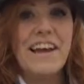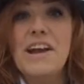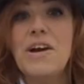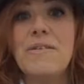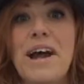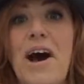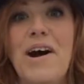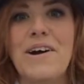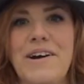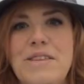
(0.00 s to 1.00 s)
Here we
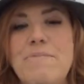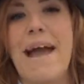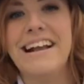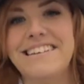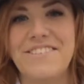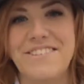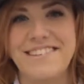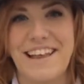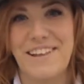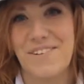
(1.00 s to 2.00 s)
are on the banks of the St.